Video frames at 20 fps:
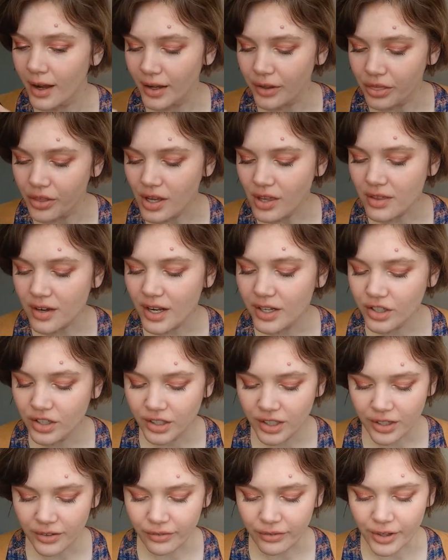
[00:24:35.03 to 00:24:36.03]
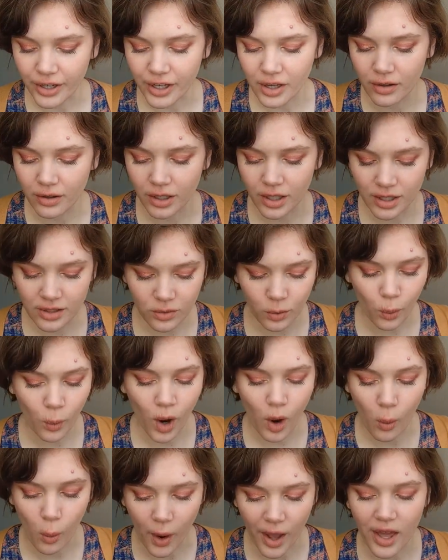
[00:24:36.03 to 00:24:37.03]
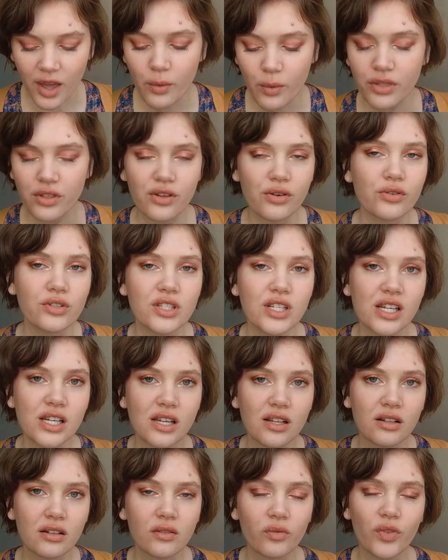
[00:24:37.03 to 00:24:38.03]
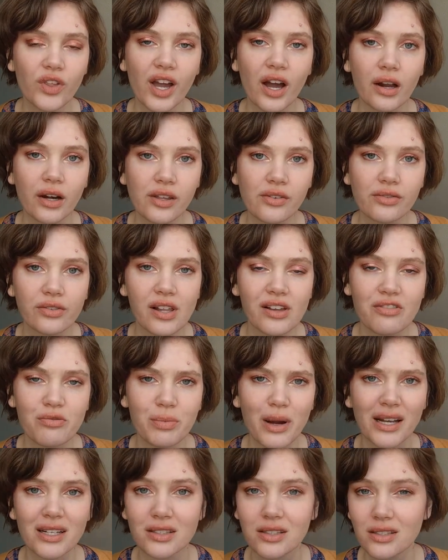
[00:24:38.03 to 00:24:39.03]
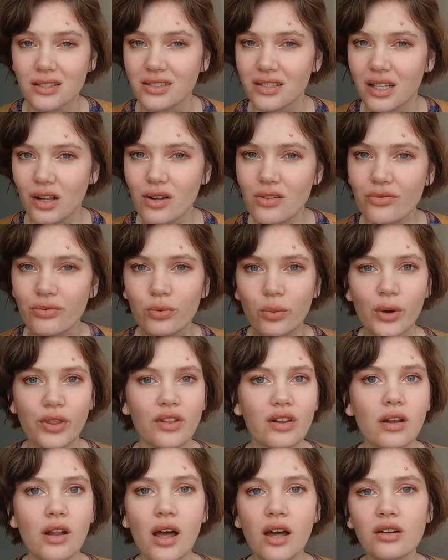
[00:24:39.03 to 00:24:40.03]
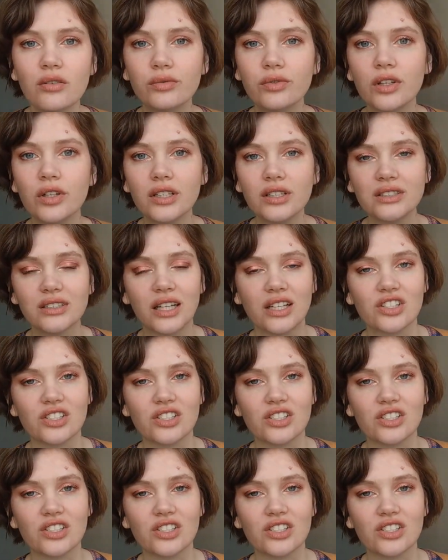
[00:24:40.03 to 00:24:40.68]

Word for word: I think that I could get get away with using the Honey Fluff by itself with a lot of looks.